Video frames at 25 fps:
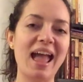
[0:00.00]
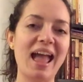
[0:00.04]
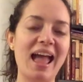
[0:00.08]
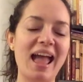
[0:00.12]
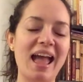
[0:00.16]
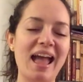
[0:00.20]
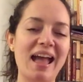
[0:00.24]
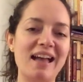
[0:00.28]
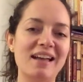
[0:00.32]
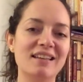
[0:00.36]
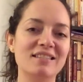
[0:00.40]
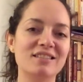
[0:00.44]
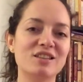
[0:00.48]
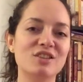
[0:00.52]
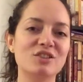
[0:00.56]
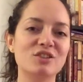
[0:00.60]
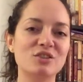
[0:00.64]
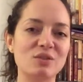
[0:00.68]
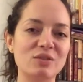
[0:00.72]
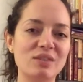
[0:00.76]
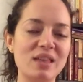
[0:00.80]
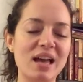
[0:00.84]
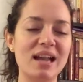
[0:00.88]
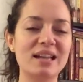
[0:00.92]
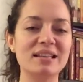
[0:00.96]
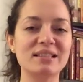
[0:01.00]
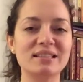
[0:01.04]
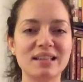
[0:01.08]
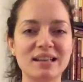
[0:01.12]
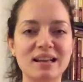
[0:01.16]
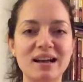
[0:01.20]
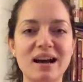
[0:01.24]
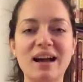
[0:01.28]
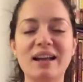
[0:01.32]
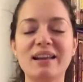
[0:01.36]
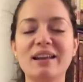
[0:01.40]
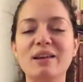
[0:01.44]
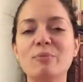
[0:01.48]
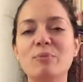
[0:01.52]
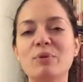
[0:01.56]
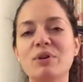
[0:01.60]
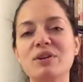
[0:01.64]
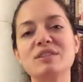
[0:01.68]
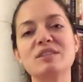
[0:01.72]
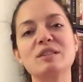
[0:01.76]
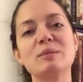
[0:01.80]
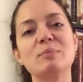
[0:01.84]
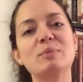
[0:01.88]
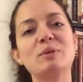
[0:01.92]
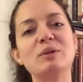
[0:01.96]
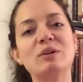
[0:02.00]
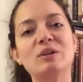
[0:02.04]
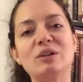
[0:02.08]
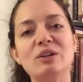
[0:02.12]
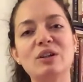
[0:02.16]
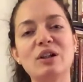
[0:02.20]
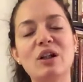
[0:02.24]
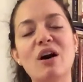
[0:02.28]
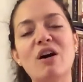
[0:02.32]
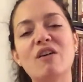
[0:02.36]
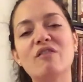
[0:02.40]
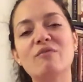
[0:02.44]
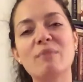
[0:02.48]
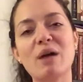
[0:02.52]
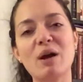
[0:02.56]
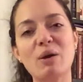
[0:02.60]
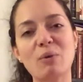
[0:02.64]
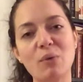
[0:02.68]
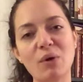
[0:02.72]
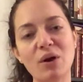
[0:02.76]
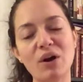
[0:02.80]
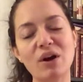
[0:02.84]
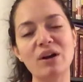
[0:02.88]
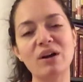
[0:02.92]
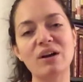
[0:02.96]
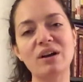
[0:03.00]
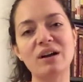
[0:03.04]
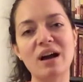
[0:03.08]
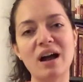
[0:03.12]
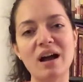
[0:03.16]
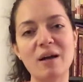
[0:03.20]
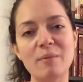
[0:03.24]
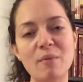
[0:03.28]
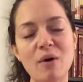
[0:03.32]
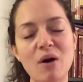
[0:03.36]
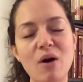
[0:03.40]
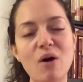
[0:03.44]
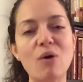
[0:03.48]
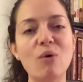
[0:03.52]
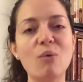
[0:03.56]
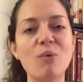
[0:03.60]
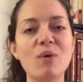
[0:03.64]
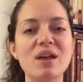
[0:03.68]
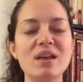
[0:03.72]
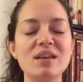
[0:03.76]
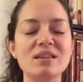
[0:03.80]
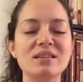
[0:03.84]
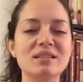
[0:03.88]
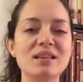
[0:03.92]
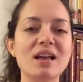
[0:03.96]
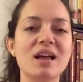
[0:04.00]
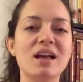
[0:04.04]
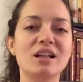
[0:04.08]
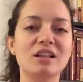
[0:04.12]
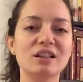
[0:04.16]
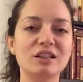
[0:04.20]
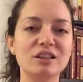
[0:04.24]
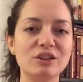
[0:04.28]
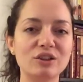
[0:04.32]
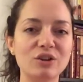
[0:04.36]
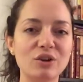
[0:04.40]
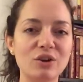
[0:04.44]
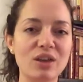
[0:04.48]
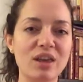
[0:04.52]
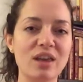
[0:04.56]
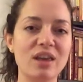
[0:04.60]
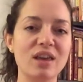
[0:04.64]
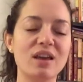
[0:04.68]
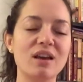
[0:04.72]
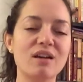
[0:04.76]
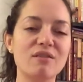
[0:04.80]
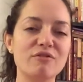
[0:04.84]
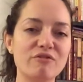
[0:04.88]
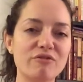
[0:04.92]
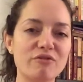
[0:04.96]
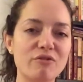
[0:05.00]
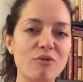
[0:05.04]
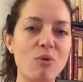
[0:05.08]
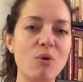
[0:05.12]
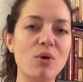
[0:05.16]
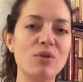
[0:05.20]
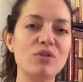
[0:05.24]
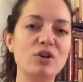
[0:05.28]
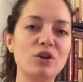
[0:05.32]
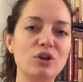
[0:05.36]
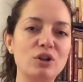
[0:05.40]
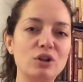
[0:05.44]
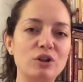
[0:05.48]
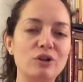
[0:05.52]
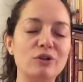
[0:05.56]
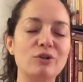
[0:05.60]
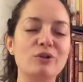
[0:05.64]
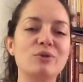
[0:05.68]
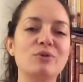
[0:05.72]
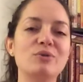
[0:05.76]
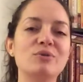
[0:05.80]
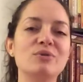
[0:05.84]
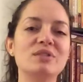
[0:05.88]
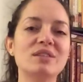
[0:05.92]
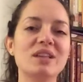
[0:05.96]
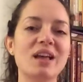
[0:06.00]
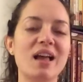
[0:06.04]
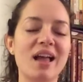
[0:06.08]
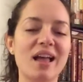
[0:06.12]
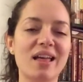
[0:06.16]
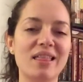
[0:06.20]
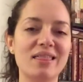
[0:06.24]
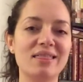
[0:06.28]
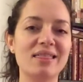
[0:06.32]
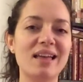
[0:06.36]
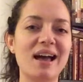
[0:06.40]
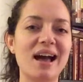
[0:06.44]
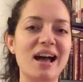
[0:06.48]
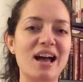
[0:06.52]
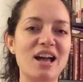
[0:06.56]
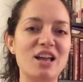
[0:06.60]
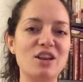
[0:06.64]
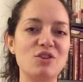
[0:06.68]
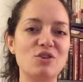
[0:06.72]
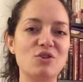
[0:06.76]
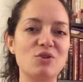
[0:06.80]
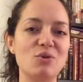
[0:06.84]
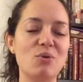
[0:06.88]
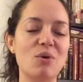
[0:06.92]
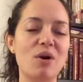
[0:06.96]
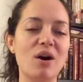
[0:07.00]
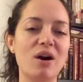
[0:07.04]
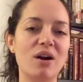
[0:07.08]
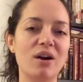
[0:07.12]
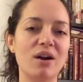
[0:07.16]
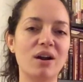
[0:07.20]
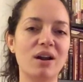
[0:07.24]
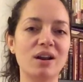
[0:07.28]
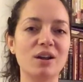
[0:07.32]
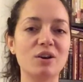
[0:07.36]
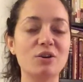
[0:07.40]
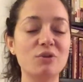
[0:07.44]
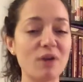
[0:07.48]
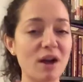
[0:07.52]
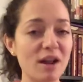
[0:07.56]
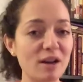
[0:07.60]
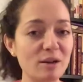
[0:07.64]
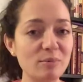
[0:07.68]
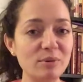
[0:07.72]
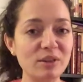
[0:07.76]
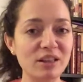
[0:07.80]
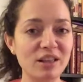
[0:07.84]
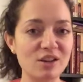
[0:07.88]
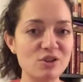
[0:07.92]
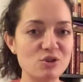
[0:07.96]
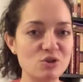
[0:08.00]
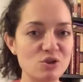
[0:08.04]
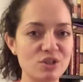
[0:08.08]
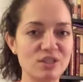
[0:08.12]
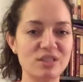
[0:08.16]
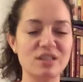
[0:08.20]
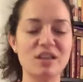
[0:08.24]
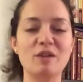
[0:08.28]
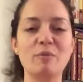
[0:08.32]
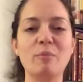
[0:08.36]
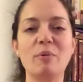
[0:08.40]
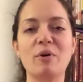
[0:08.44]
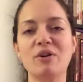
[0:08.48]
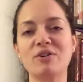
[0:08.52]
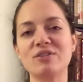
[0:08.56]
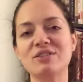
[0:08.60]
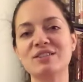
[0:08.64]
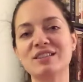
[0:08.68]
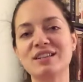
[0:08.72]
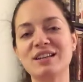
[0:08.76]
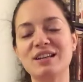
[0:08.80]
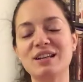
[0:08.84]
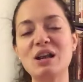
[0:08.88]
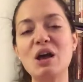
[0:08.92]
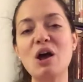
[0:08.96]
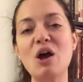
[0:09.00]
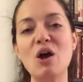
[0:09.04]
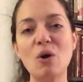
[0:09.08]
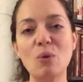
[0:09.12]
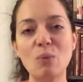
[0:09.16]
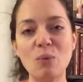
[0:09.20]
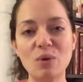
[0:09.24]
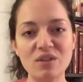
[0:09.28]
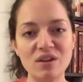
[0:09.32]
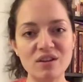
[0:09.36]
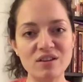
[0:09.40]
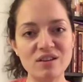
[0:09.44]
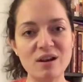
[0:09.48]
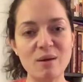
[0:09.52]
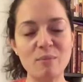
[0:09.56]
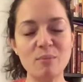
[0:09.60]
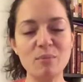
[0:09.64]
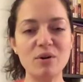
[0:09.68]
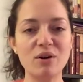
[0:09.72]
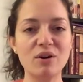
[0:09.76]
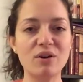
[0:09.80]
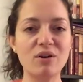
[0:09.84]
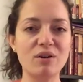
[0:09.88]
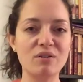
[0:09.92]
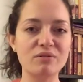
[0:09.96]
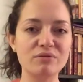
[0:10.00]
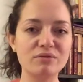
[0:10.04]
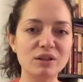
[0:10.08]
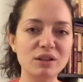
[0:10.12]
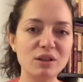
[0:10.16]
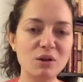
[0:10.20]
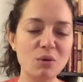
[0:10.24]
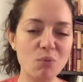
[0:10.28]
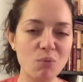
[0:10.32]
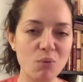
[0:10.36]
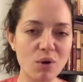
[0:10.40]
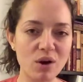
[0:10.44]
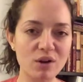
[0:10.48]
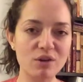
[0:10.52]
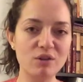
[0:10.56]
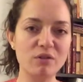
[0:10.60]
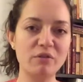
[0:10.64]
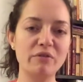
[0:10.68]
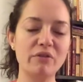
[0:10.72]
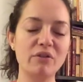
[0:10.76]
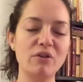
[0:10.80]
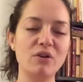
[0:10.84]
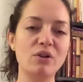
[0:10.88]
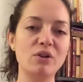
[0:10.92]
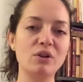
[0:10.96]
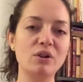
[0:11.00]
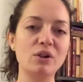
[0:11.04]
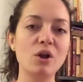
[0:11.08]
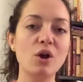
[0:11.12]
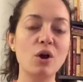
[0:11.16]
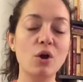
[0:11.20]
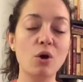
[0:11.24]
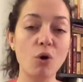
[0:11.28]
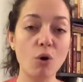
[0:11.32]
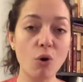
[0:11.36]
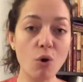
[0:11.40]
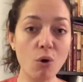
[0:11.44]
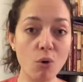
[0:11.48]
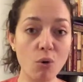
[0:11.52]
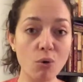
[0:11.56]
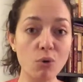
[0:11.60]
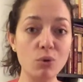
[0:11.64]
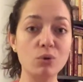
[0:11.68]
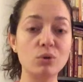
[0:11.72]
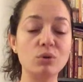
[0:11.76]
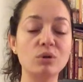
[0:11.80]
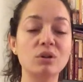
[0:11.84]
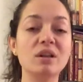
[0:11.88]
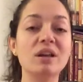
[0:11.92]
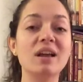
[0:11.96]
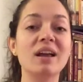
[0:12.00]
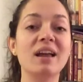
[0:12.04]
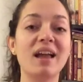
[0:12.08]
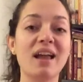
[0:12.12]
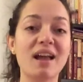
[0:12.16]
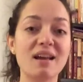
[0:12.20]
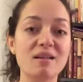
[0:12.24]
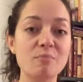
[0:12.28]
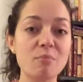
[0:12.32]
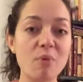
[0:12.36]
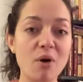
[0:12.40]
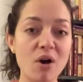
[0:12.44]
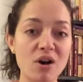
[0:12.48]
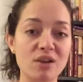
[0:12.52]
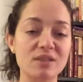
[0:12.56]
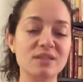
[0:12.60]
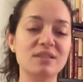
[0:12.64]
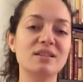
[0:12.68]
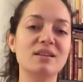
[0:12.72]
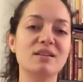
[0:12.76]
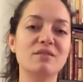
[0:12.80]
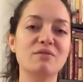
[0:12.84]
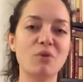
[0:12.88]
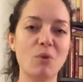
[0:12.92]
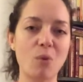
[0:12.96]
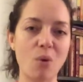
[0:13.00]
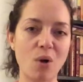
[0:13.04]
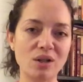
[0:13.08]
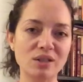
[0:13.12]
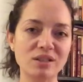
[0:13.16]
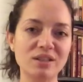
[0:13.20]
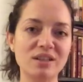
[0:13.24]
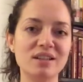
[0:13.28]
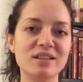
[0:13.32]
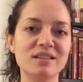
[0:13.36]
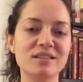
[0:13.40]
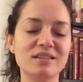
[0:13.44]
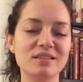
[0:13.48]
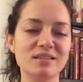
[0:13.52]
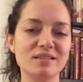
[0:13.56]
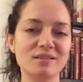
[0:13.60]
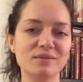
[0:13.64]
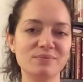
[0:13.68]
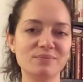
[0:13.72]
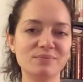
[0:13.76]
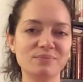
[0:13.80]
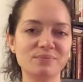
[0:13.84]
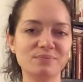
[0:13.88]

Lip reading: And so that is the guiding principle of my work. I'm always looking for the clues that you are an incredibly interesting person with a number of really wonderful, whole, and positive qualities.